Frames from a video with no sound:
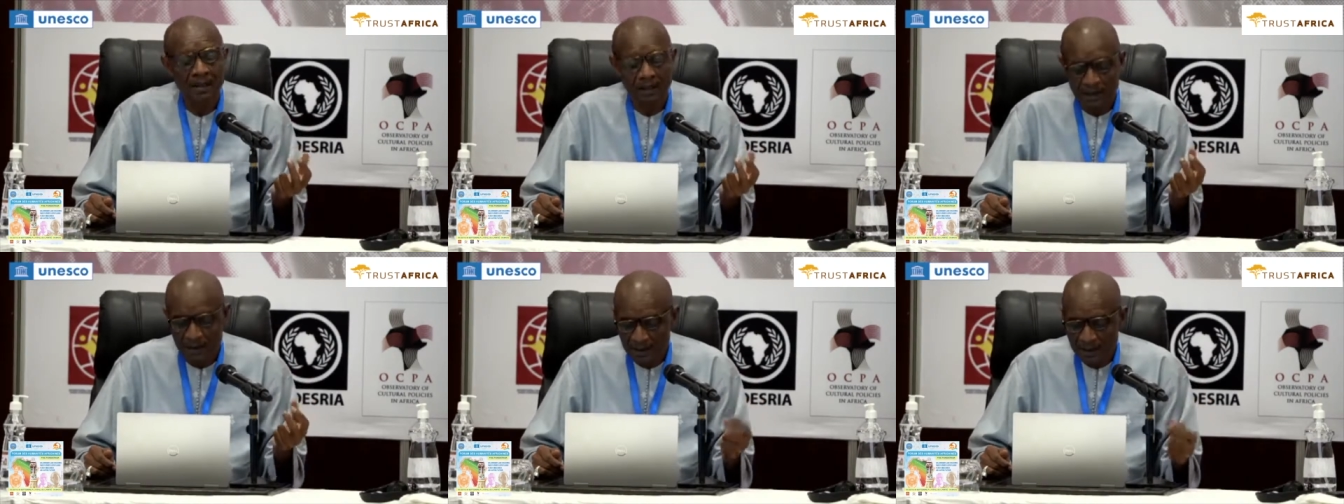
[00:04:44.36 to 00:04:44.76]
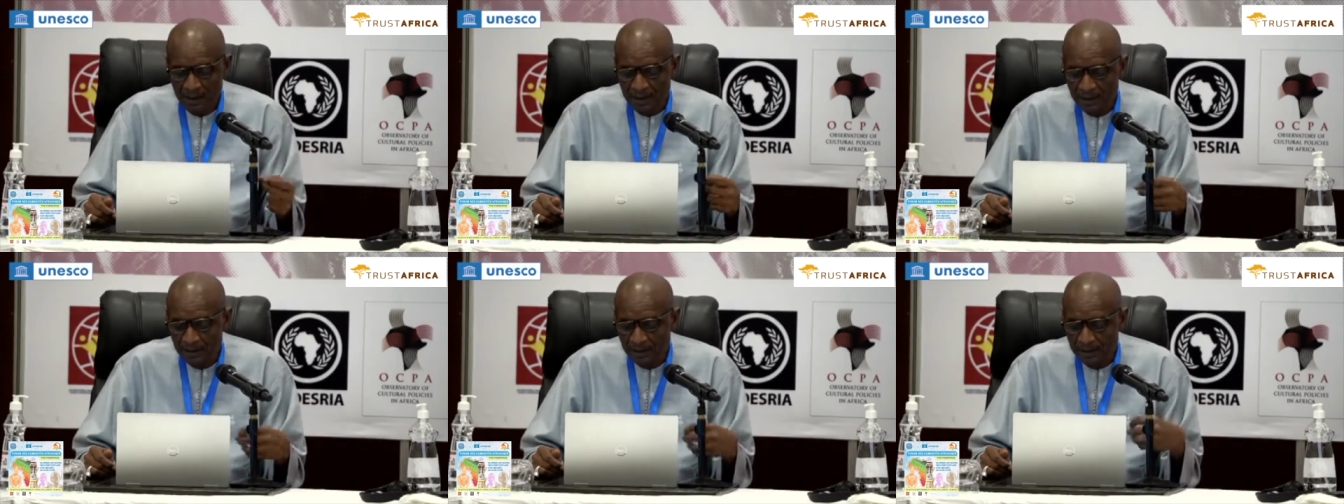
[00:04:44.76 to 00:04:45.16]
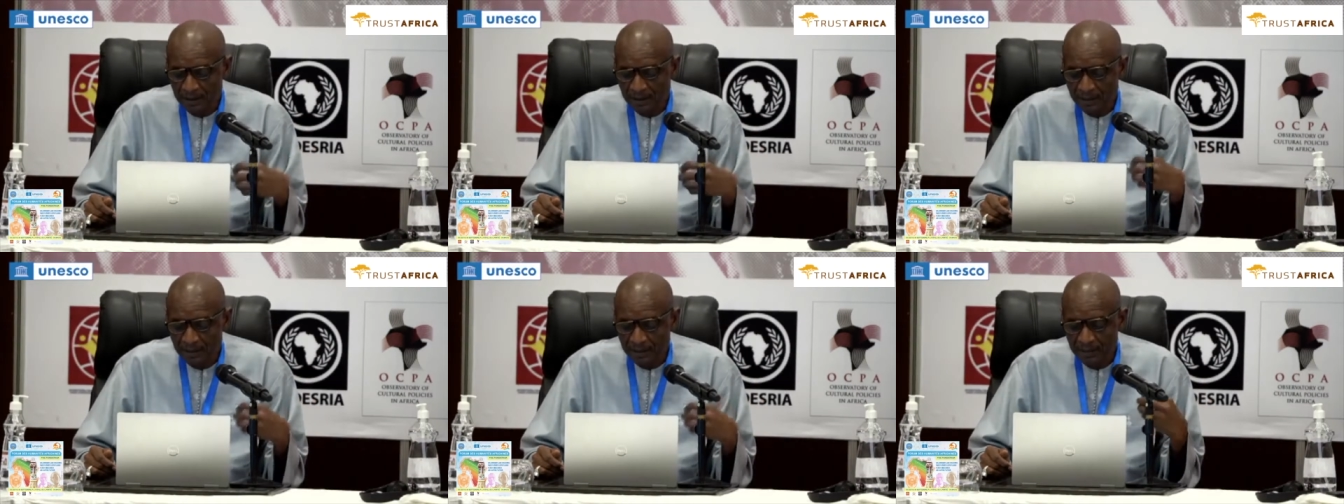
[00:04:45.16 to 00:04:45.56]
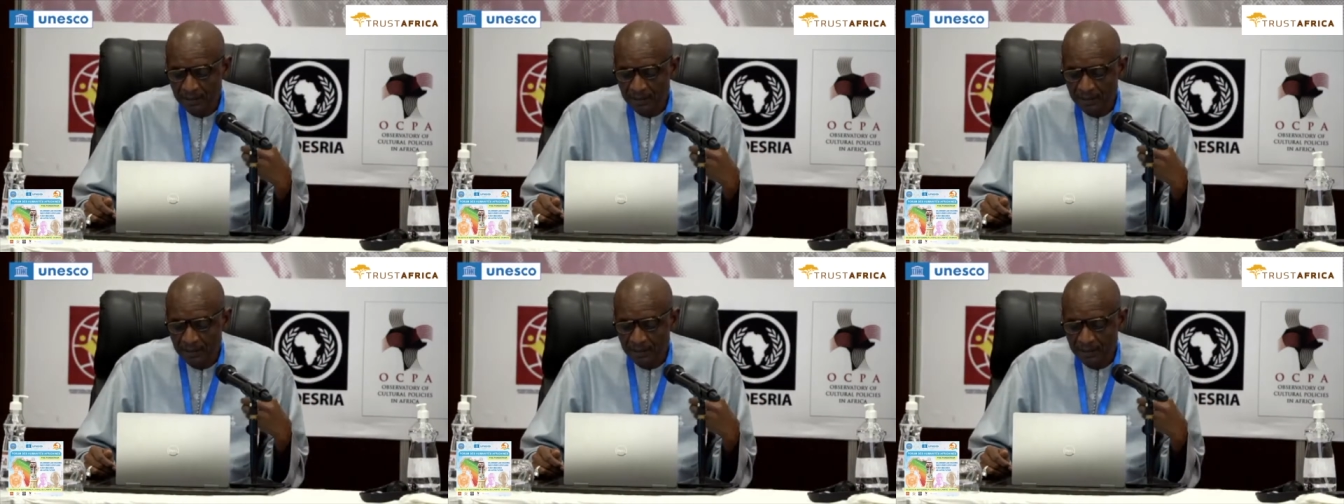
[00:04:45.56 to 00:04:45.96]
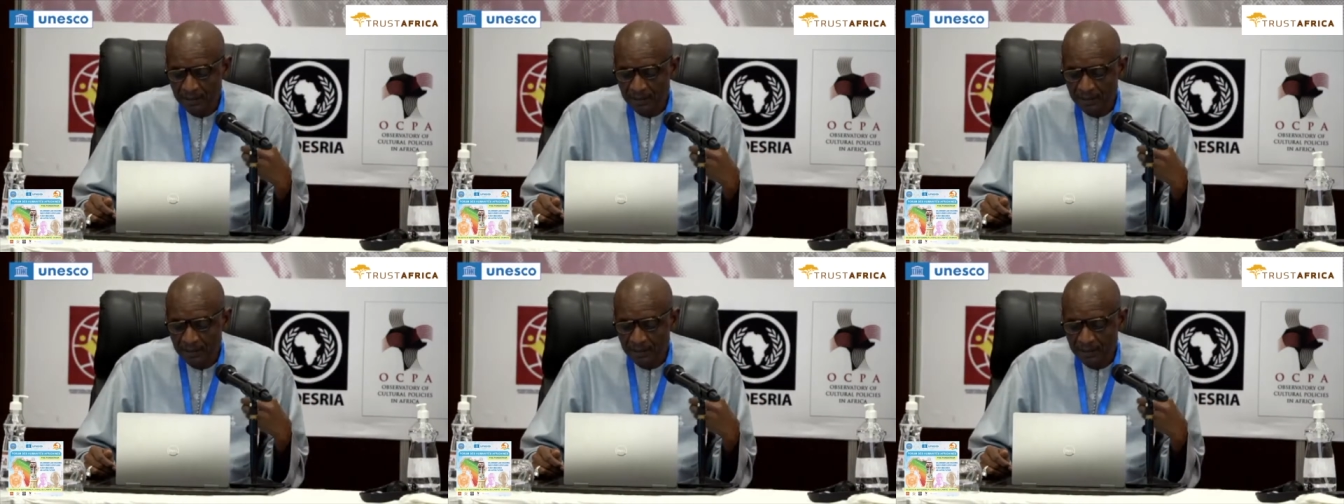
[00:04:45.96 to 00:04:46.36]
and uh,
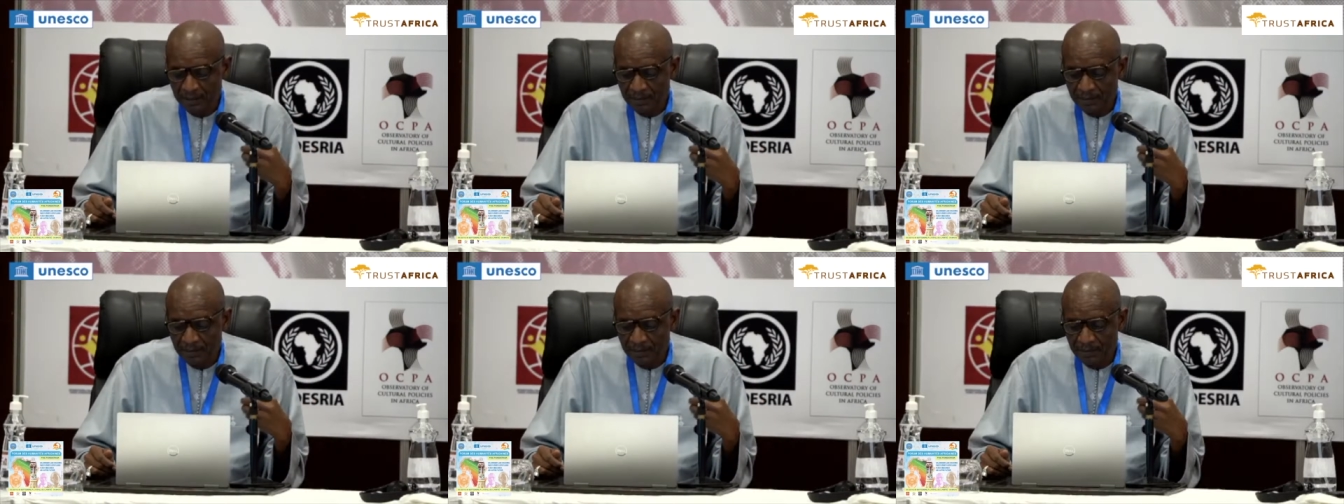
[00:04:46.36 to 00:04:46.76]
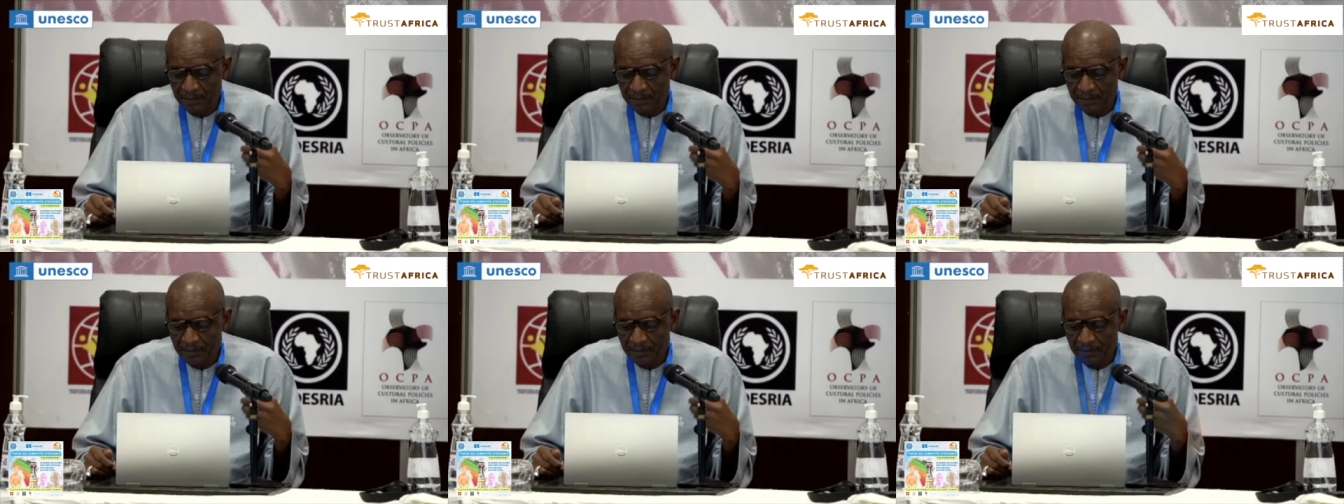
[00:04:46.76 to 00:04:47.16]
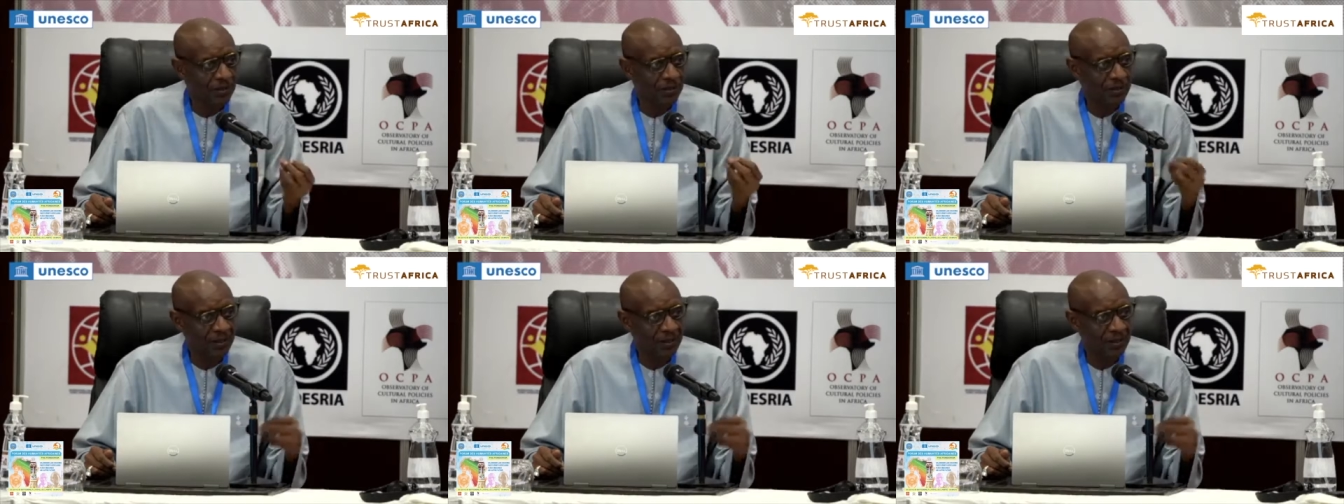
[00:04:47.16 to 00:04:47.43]
civilization